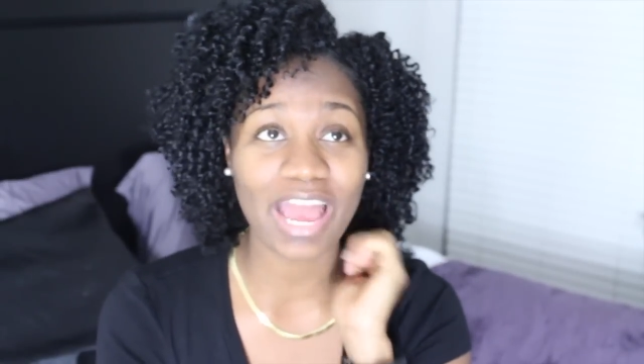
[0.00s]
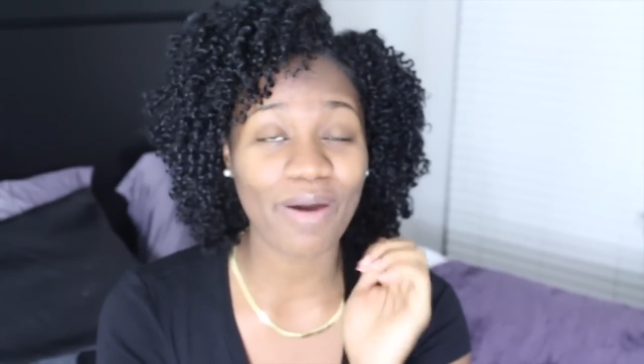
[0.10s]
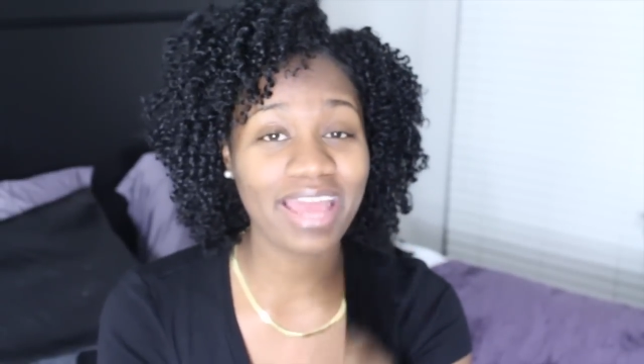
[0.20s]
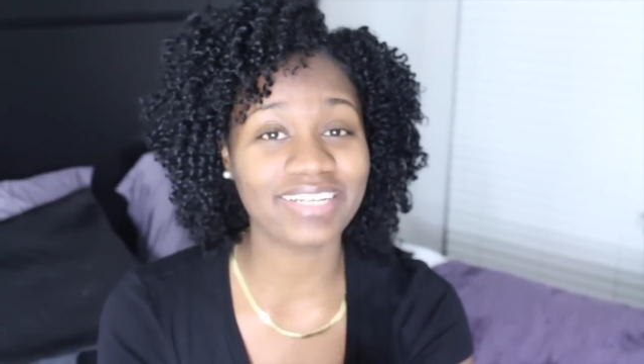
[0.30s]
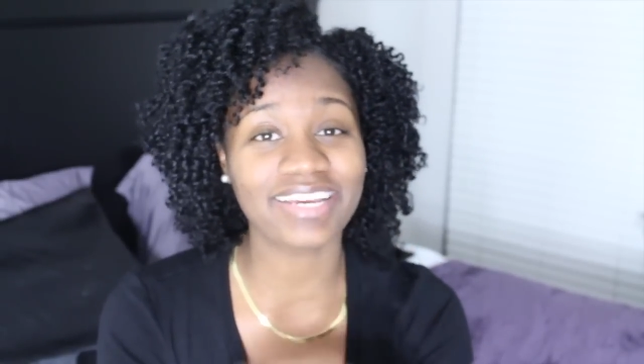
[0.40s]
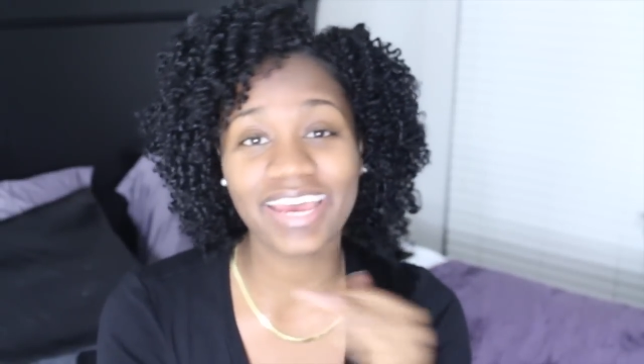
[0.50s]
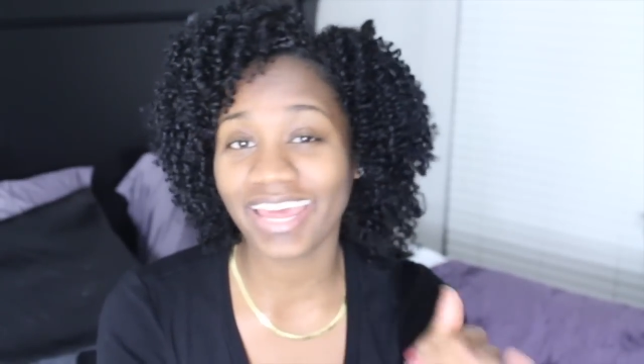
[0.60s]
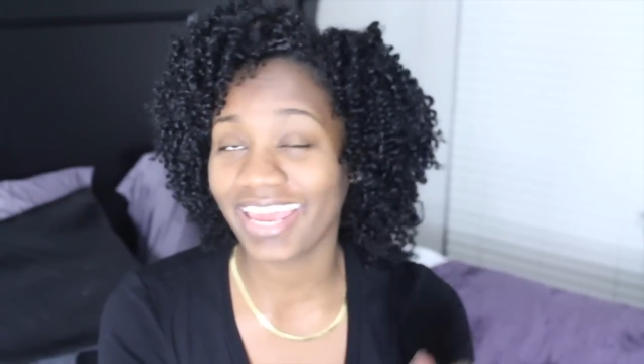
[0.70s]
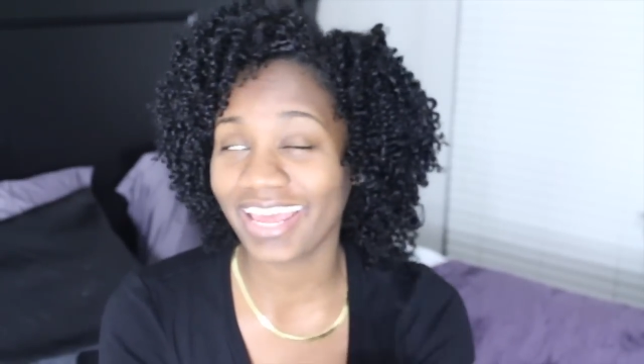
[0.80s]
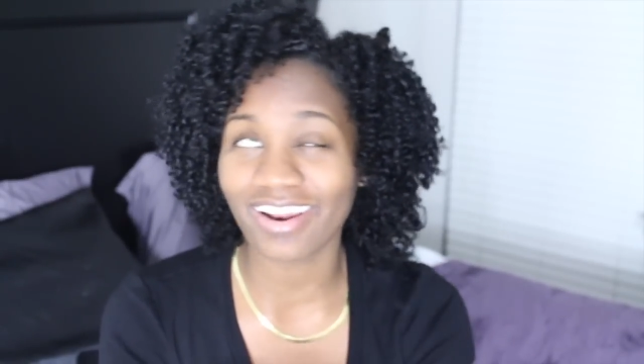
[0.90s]
how I had to
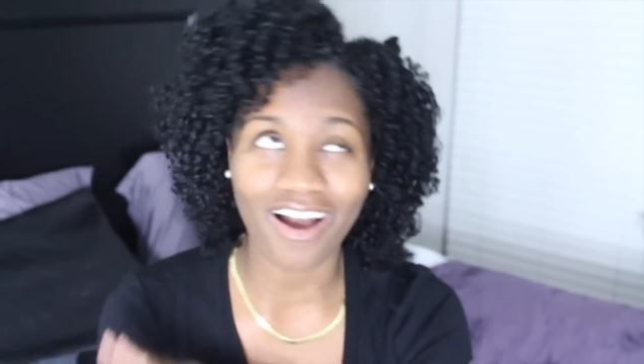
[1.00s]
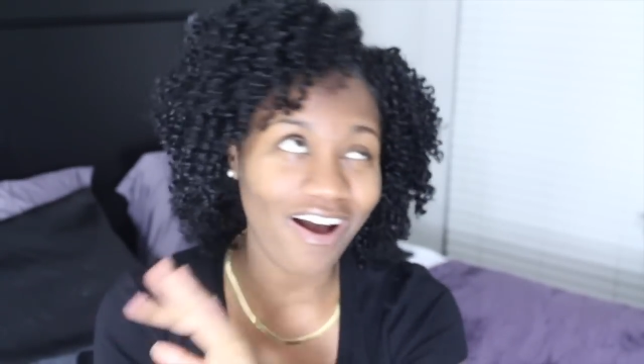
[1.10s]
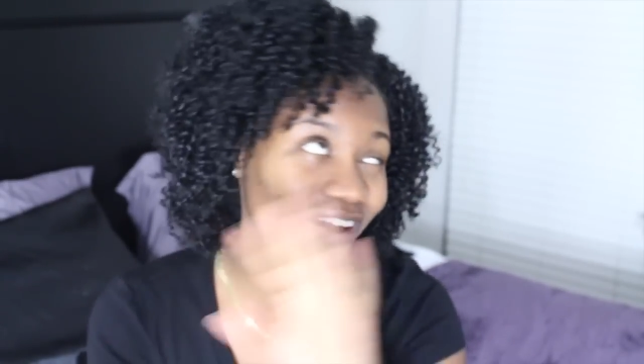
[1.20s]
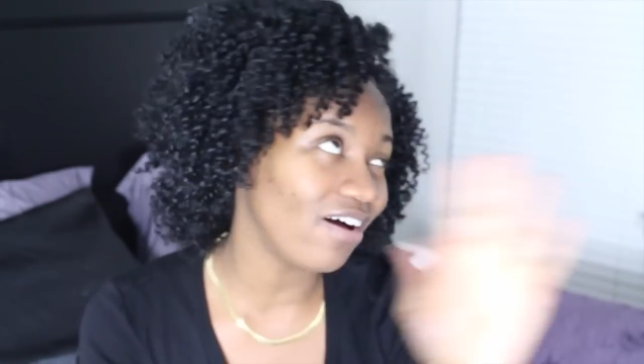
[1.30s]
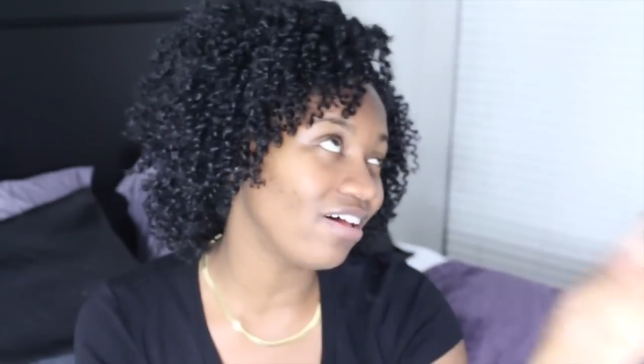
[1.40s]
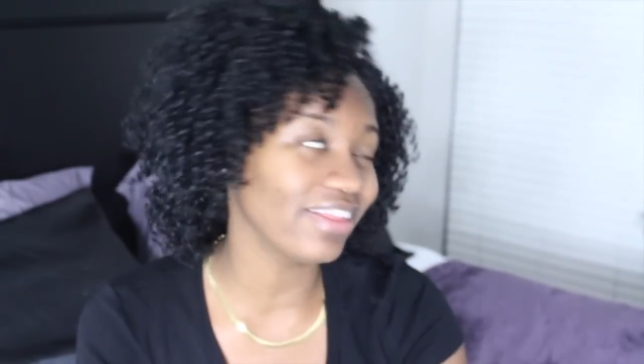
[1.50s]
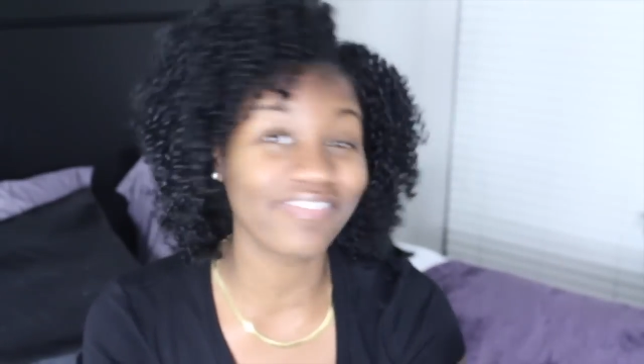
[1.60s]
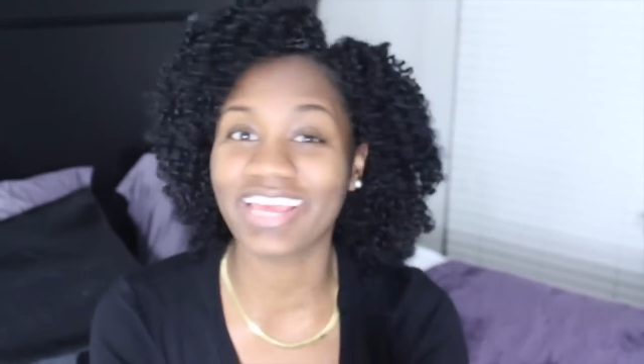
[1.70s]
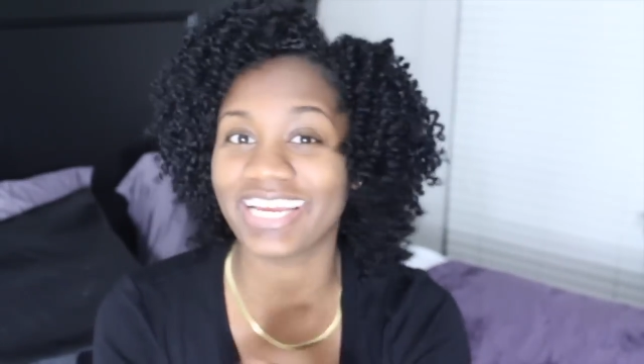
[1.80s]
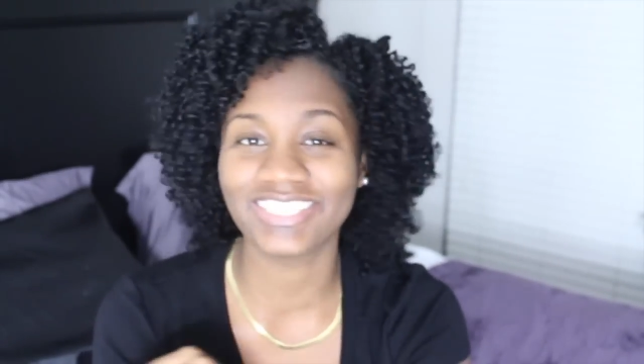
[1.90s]
cut it and all
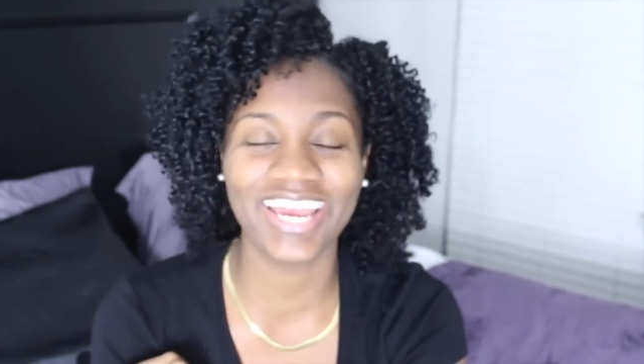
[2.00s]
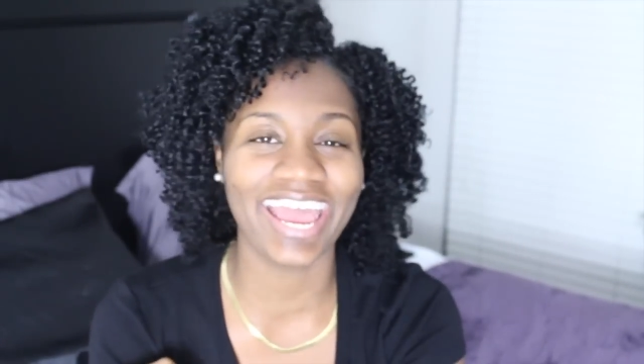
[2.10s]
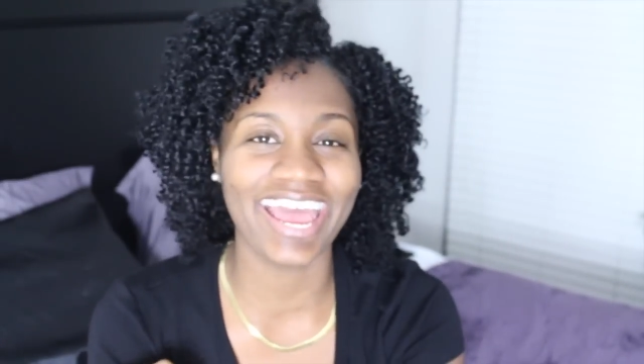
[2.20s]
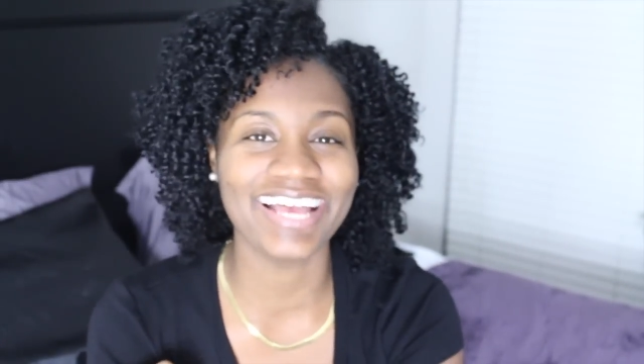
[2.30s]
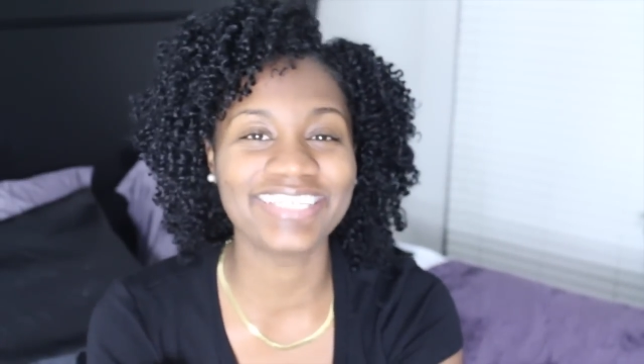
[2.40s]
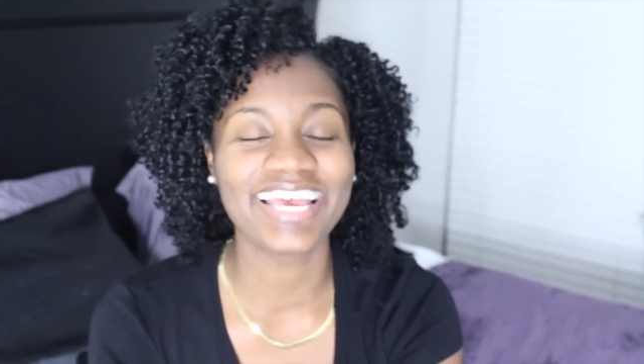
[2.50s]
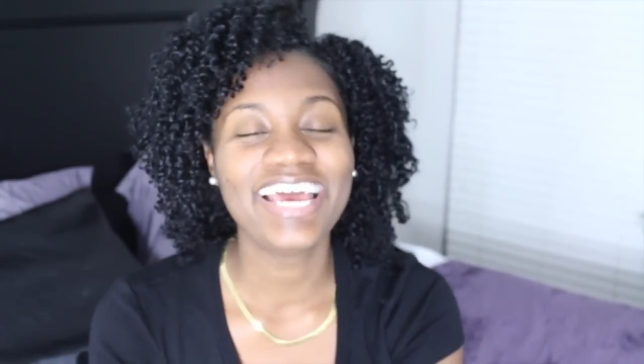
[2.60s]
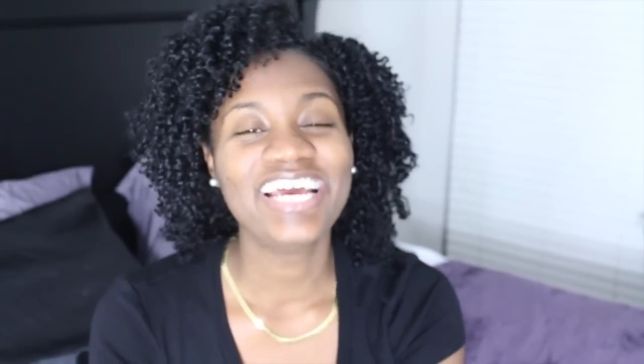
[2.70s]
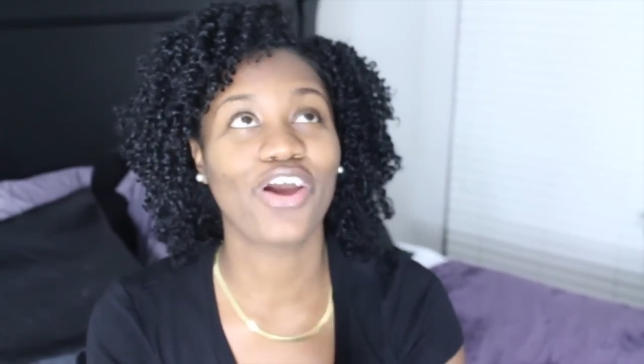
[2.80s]
of that jazz.